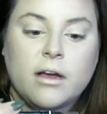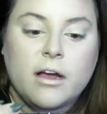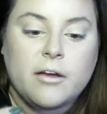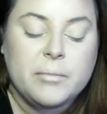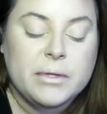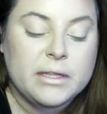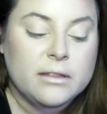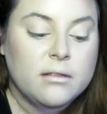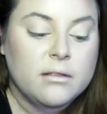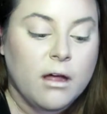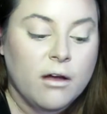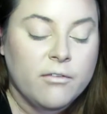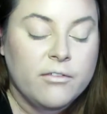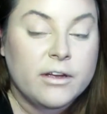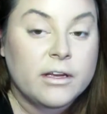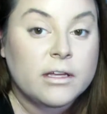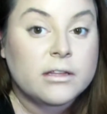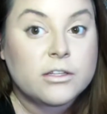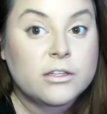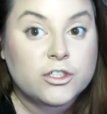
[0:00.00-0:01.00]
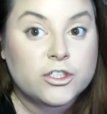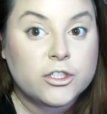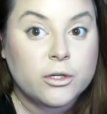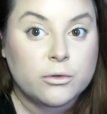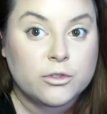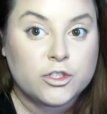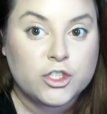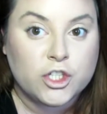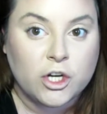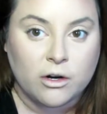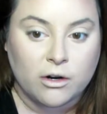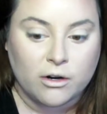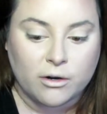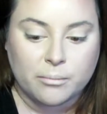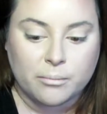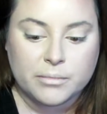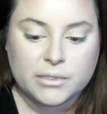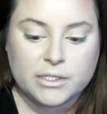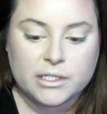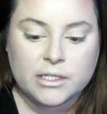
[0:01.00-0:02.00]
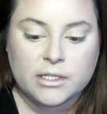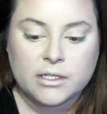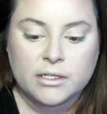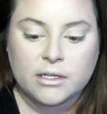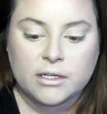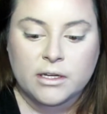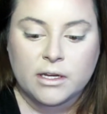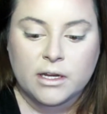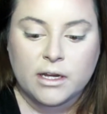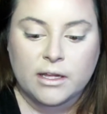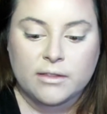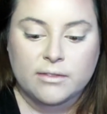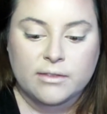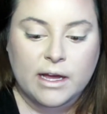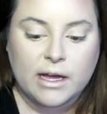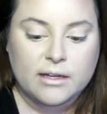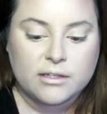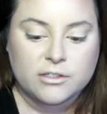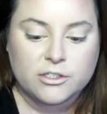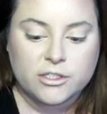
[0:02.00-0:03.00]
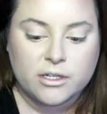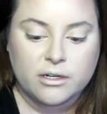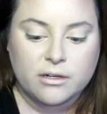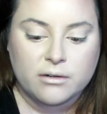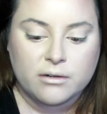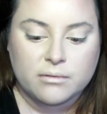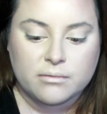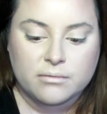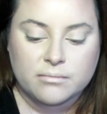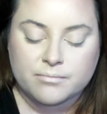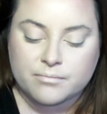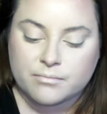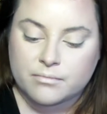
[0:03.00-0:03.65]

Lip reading: I've been loving the show Charmed, and that show,